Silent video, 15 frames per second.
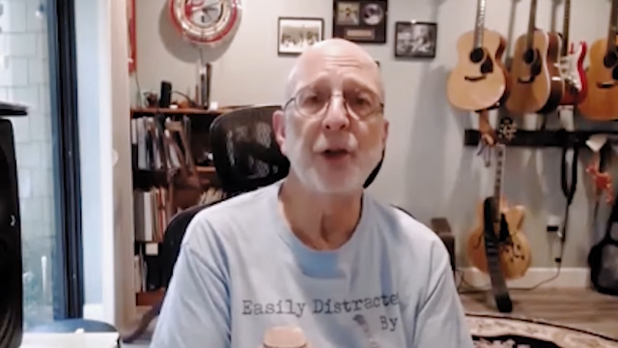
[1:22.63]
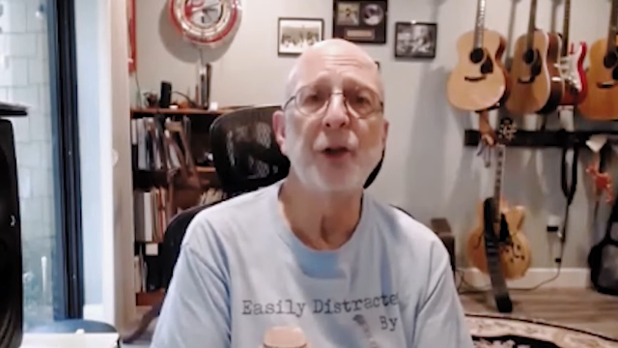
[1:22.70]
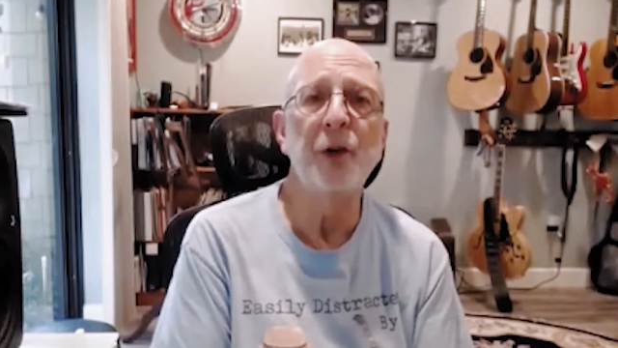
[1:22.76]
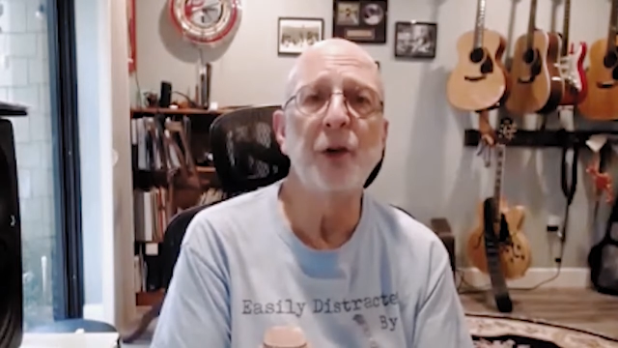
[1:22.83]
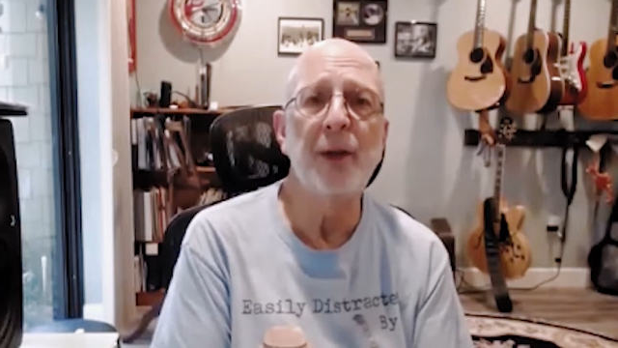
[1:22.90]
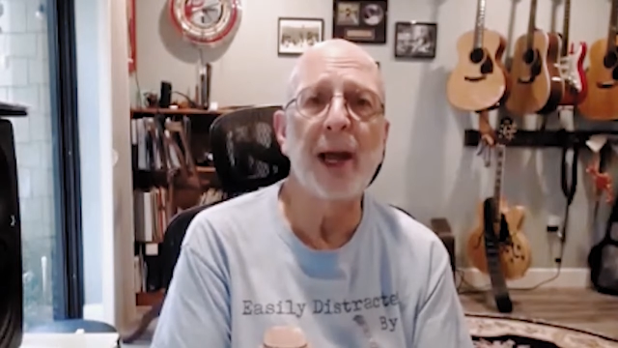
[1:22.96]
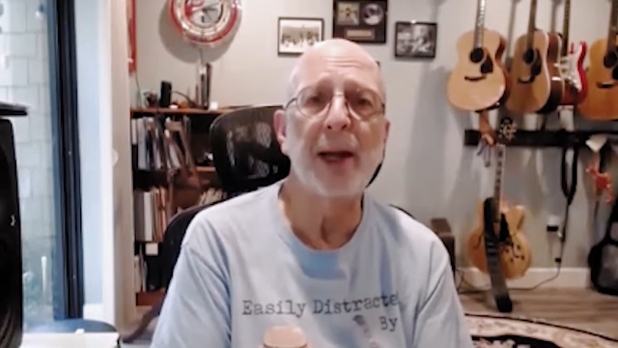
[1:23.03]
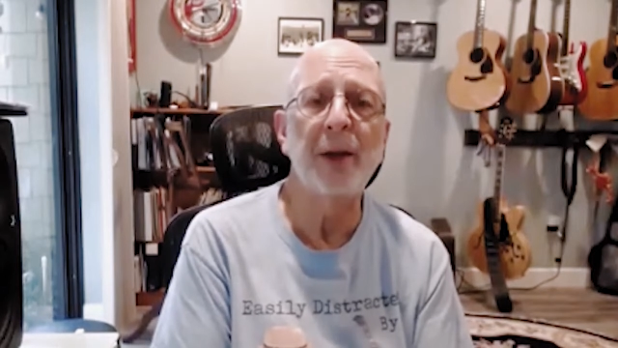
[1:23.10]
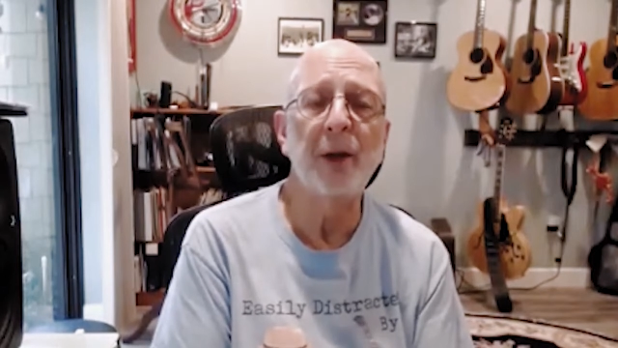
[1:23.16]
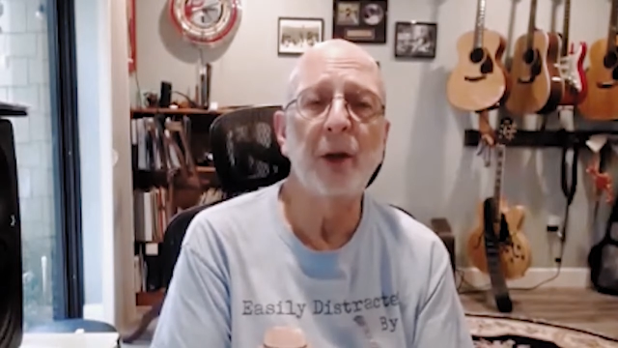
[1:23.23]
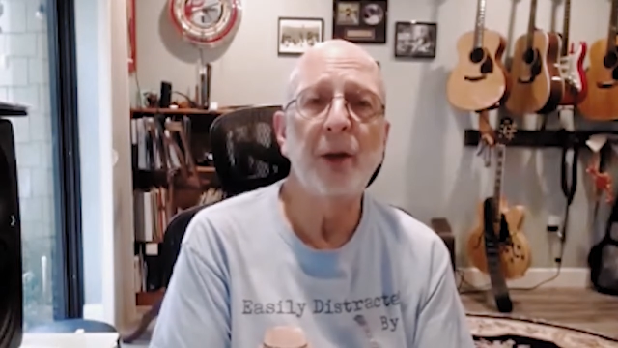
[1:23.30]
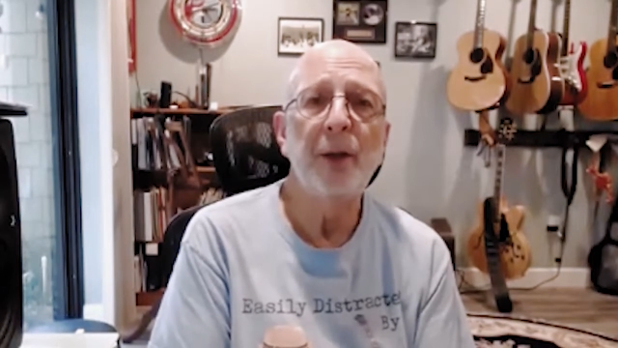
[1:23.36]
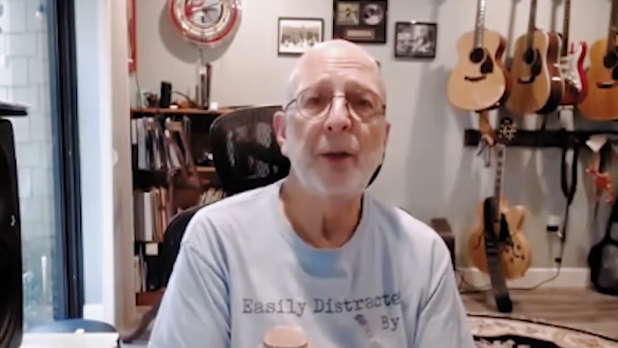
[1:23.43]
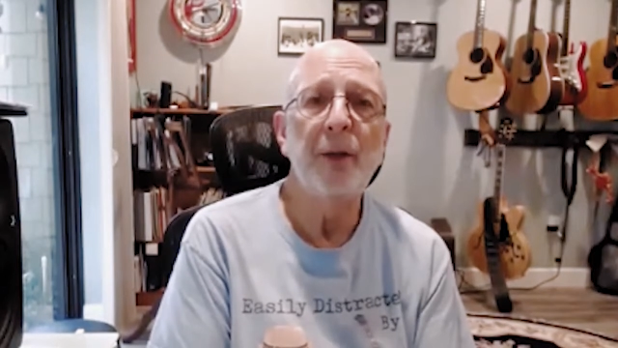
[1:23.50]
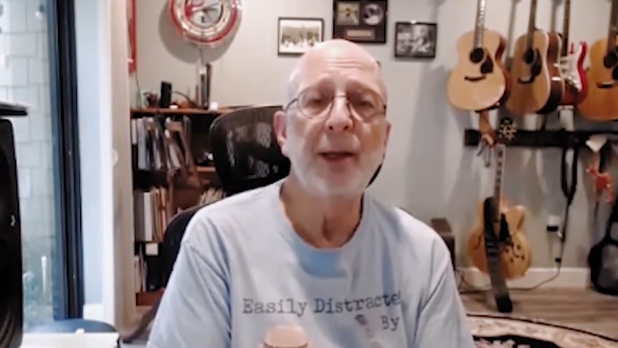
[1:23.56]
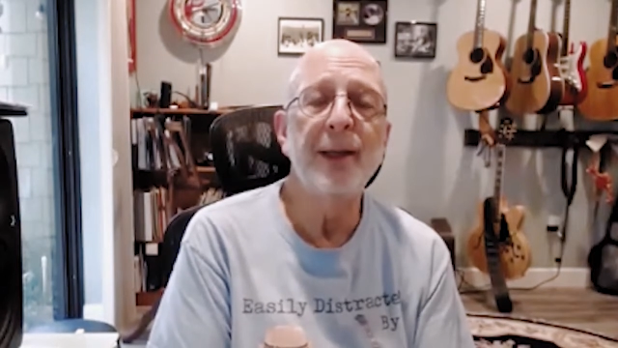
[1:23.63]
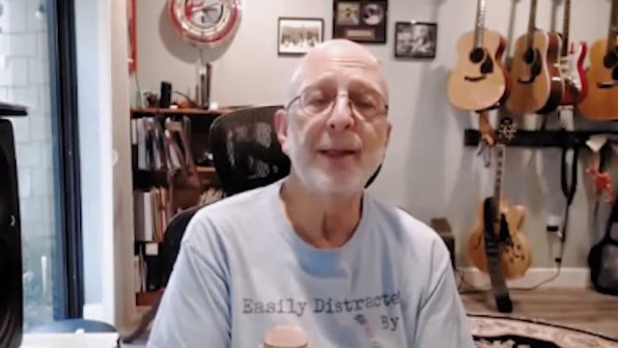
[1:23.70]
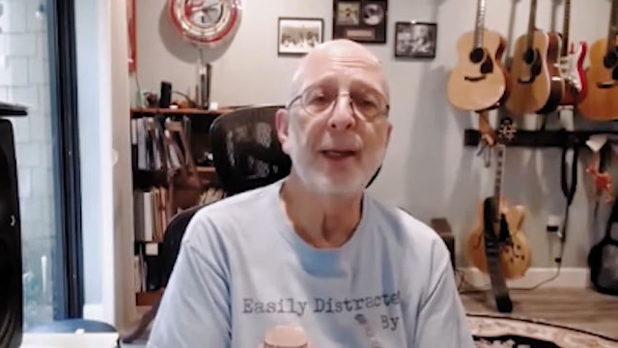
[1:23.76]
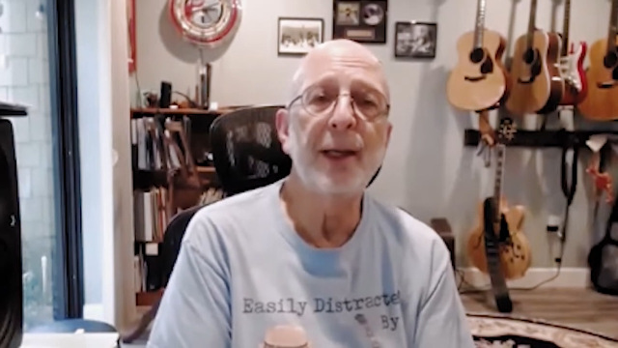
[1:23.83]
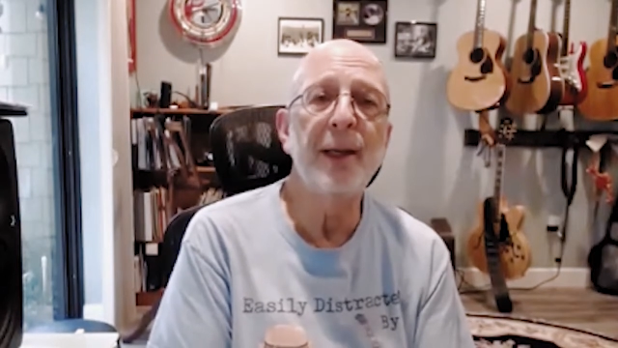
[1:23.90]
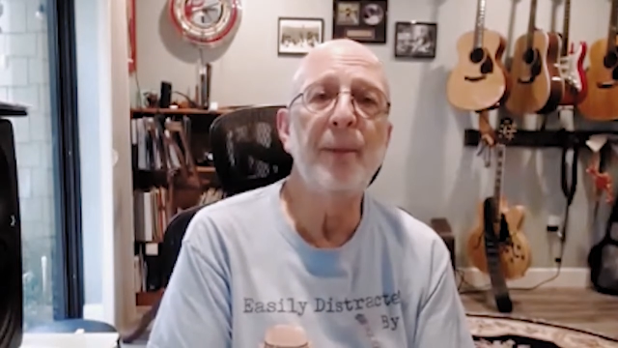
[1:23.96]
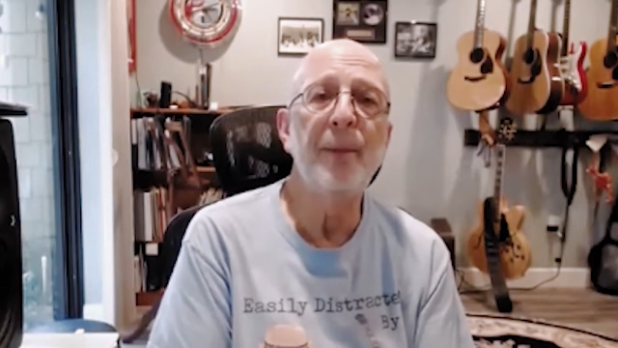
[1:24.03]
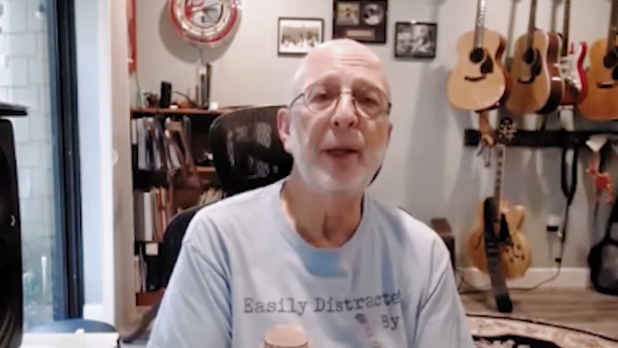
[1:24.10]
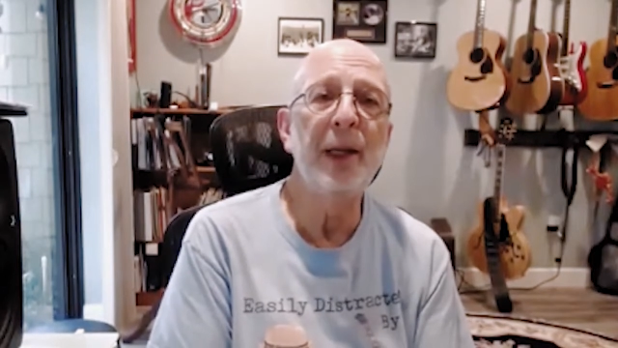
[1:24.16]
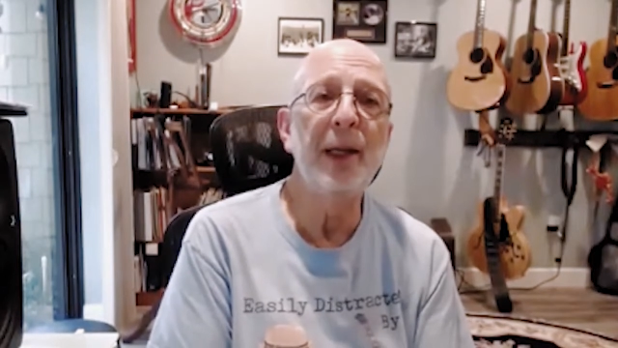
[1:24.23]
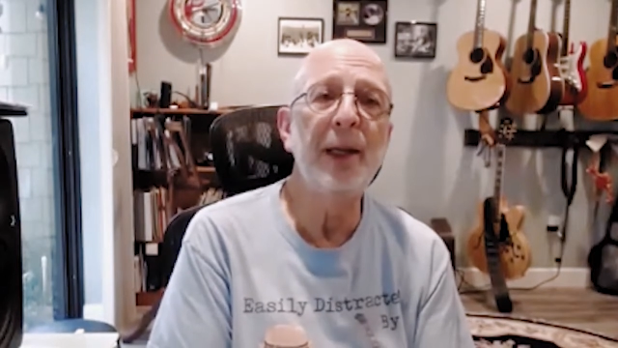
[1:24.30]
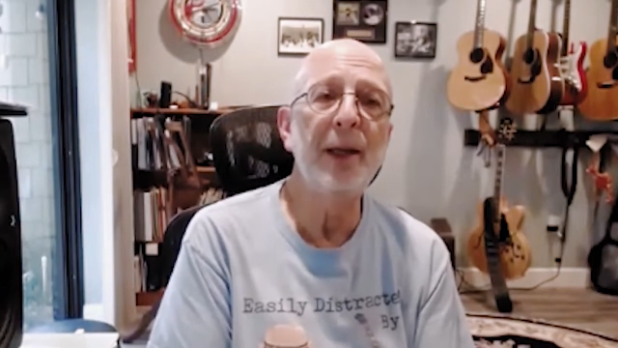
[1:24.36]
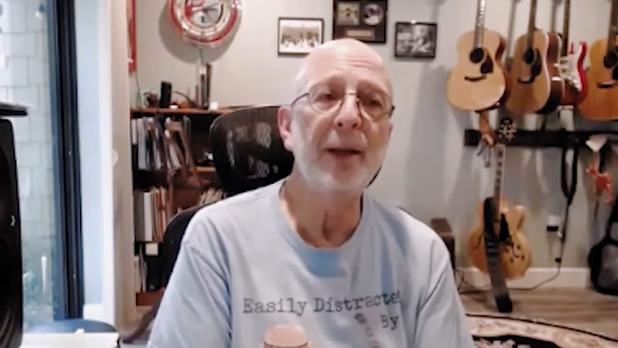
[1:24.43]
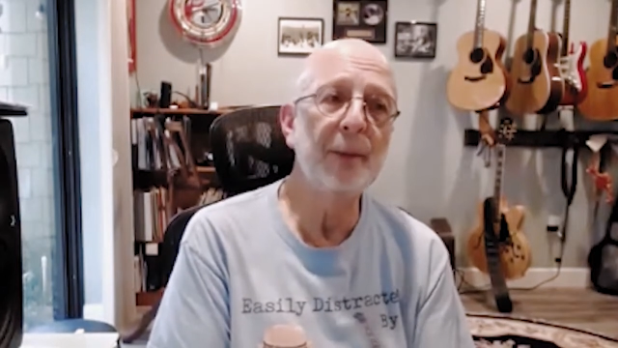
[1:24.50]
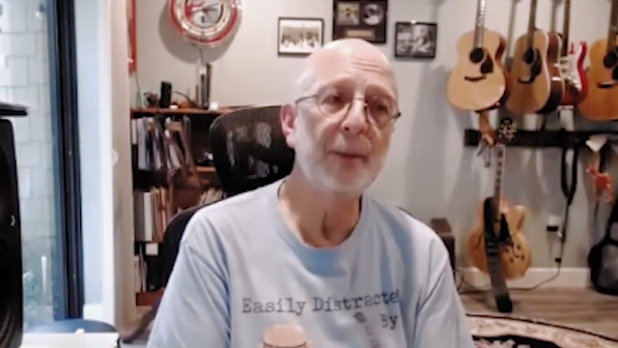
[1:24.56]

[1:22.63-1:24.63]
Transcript: to that. This can be